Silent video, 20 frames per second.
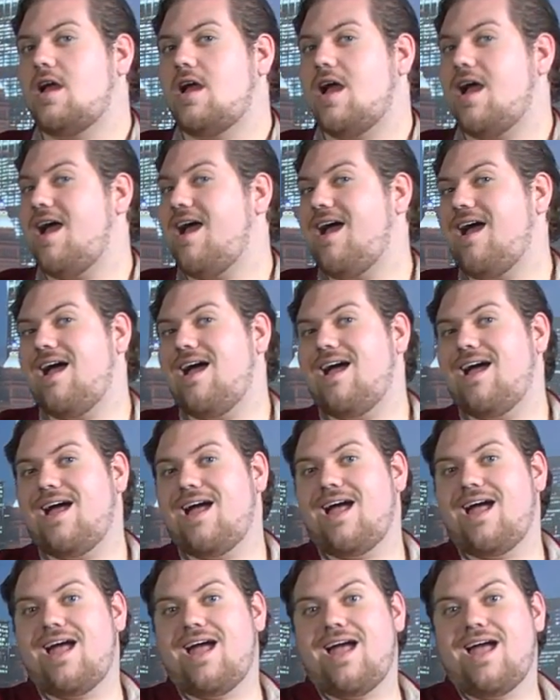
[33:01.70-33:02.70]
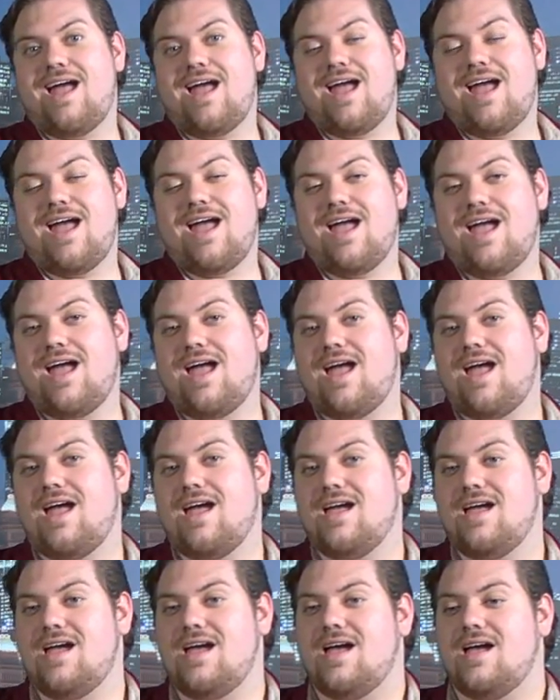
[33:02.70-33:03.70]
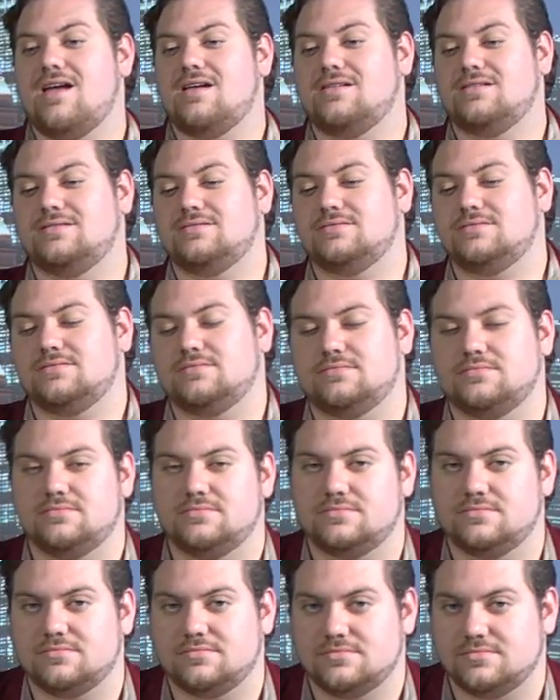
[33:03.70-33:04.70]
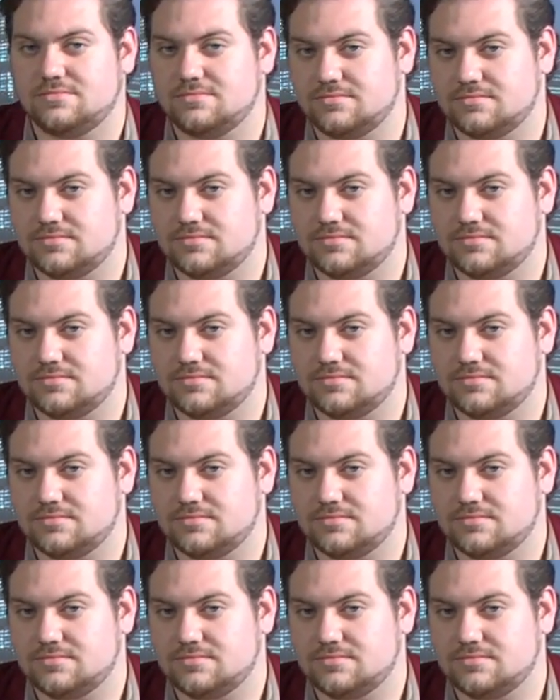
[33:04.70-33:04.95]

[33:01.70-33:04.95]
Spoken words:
(silent)